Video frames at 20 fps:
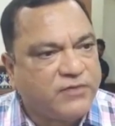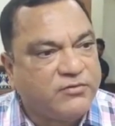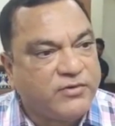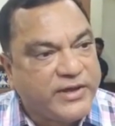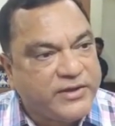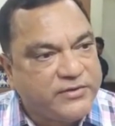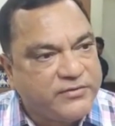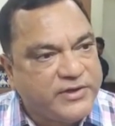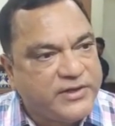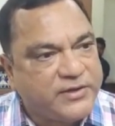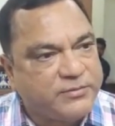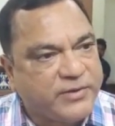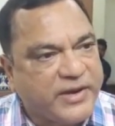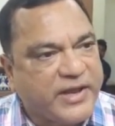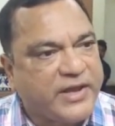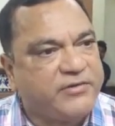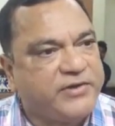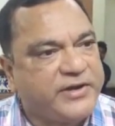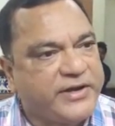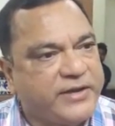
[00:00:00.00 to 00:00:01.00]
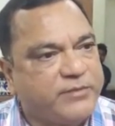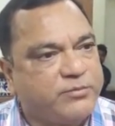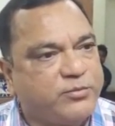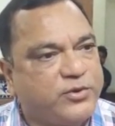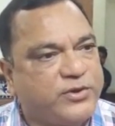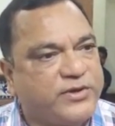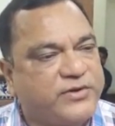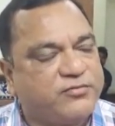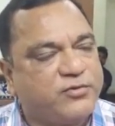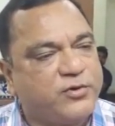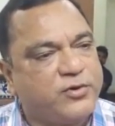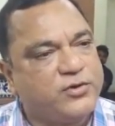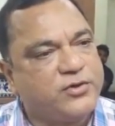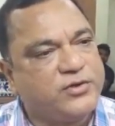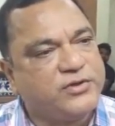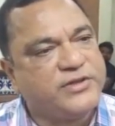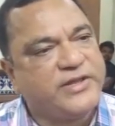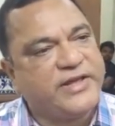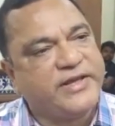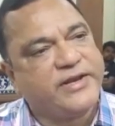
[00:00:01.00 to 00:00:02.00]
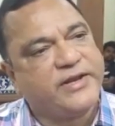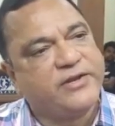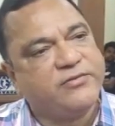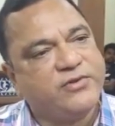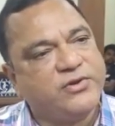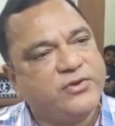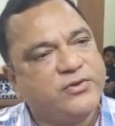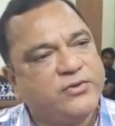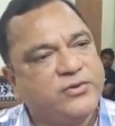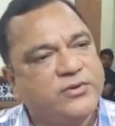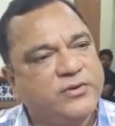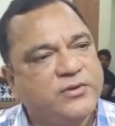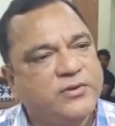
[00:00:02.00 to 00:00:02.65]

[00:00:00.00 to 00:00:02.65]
Why will a private airport forgo their revenue?